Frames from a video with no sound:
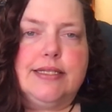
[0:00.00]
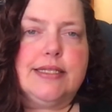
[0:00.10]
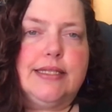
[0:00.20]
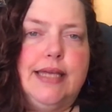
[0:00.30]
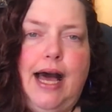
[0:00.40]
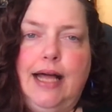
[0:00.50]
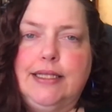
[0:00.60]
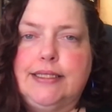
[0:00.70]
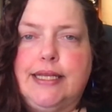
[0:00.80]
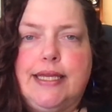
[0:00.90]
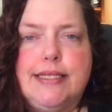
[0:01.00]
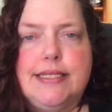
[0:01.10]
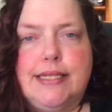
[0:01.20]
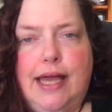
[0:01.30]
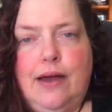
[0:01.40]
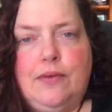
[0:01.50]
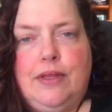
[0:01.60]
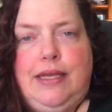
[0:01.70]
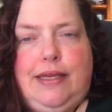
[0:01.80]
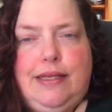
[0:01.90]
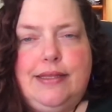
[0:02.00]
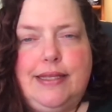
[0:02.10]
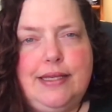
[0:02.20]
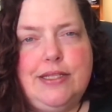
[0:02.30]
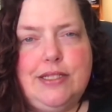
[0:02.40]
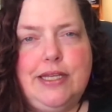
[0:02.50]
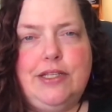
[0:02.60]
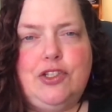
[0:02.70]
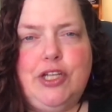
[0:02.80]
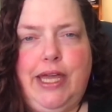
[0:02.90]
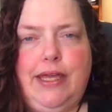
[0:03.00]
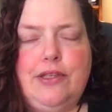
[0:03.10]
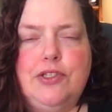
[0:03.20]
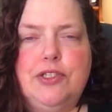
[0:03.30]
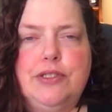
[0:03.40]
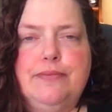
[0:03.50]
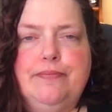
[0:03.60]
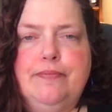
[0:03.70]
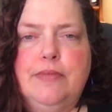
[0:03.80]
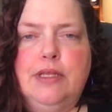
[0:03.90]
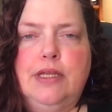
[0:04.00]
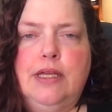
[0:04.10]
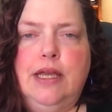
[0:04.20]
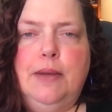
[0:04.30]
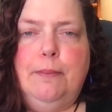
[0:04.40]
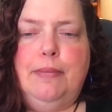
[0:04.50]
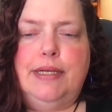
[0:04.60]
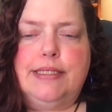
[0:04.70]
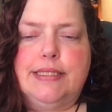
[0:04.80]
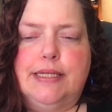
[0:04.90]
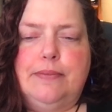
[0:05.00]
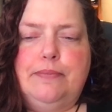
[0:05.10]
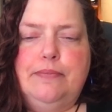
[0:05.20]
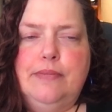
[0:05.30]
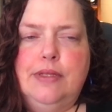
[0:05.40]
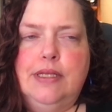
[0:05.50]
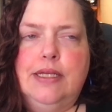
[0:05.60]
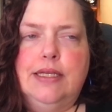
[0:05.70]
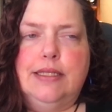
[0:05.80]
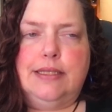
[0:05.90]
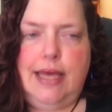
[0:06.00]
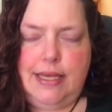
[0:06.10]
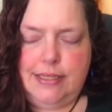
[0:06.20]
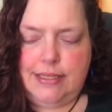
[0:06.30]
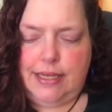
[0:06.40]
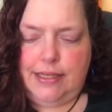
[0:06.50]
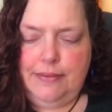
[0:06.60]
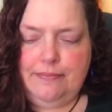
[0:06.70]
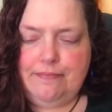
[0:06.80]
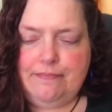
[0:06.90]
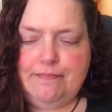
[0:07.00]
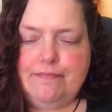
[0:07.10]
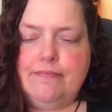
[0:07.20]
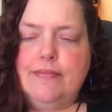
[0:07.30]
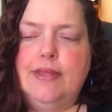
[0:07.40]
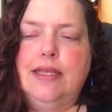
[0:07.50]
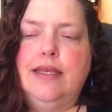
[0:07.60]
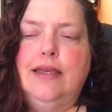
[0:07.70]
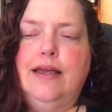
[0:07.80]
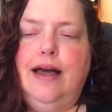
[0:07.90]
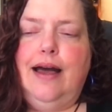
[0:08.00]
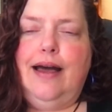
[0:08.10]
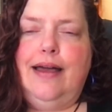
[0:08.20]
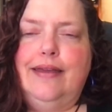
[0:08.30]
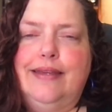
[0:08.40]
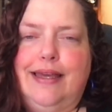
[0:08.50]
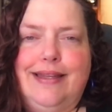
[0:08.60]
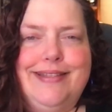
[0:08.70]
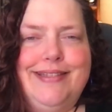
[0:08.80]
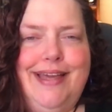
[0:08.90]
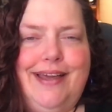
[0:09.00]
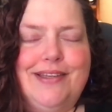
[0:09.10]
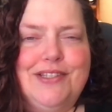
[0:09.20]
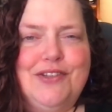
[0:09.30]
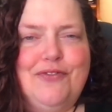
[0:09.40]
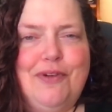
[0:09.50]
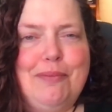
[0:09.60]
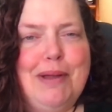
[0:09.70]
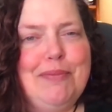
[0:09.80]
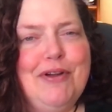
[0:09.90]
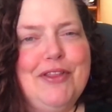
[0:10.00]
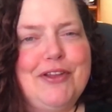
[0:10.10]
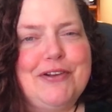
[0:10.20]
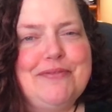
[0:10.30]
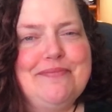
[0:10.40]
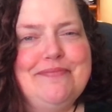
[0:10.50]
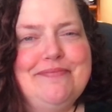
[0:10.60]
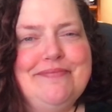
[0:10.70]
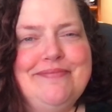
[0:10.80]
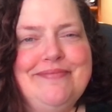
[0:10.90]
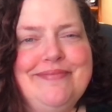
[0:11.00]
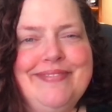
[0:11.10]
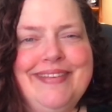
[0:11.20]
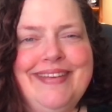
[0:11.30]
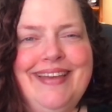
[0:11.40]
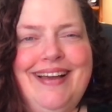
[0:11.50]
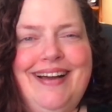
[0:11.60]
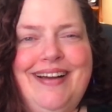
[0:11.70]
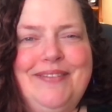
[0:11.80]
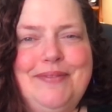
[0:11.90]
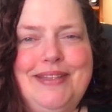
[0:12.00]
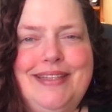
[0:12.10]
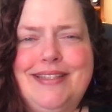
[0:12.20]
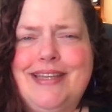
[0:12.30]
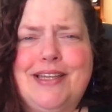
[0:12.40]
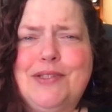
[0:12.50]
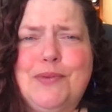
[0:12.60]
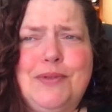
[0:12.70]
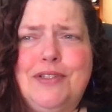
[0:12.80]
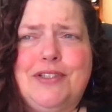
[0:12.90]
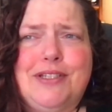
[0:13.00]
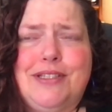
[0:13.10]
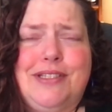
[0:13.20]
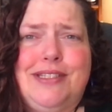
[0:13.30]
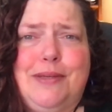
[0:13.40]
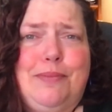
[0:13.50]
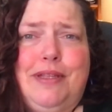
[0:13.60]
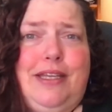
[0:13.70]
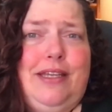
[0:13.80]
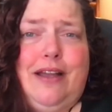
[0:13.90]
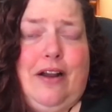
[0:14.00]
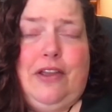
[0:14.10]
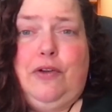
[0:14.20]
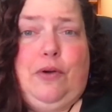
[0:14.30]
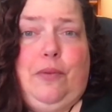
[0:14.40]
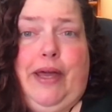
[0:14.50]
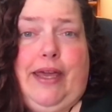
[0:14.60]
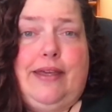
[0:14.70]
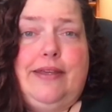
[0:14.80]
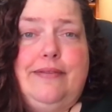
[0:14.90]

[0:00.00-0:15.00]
and the holidays and how things can change. But last night I got a text from my brother. And the text was just simply, "Are you awake?"